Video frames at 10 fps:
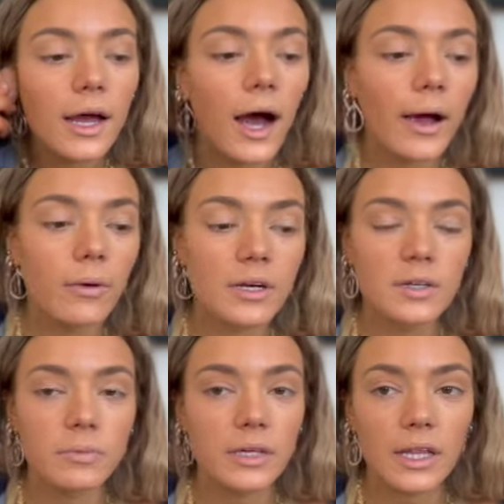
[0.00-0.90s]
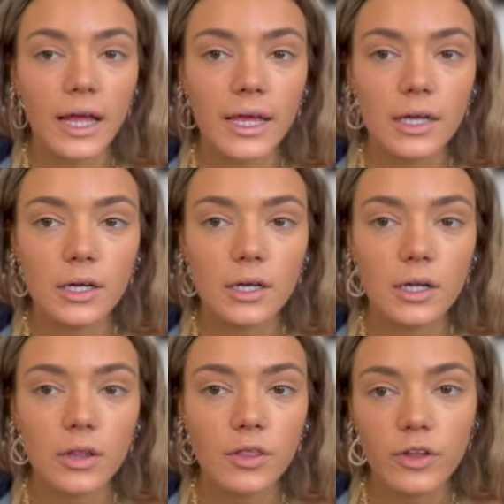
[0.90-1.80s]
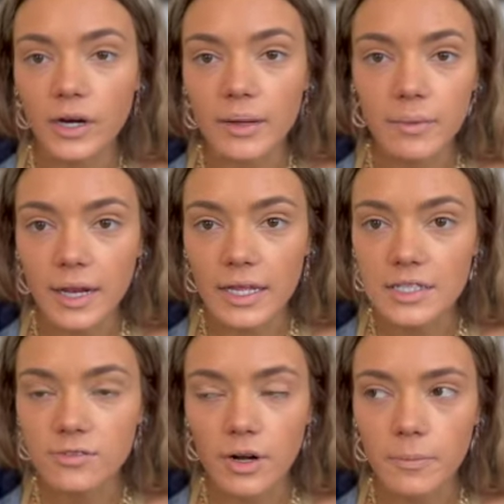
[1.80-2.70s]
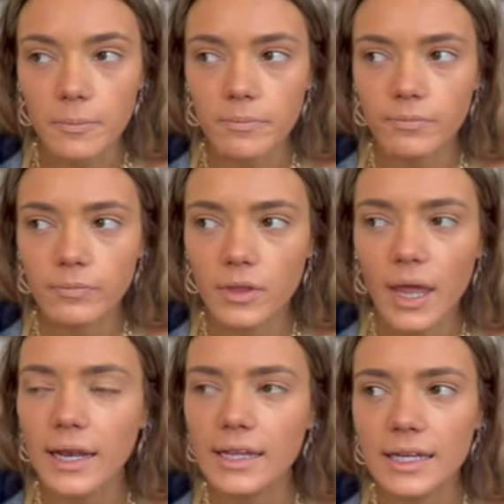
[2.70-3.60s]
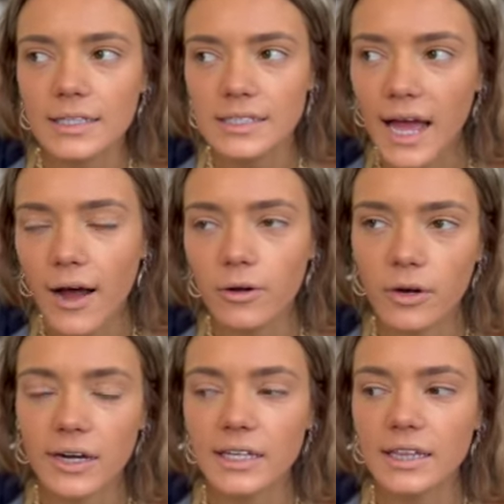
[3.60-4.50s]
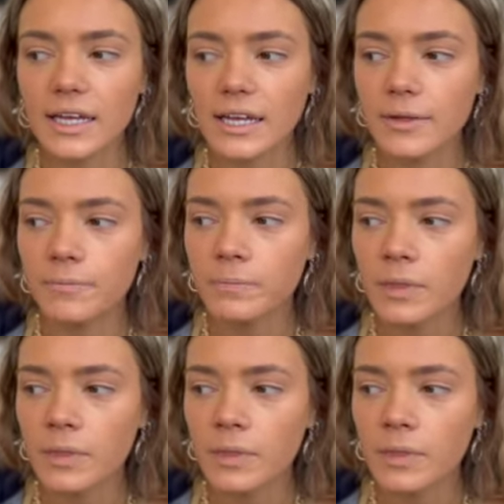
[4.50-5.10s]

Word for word: I wanted to be like 30 minutes from any like town or anything.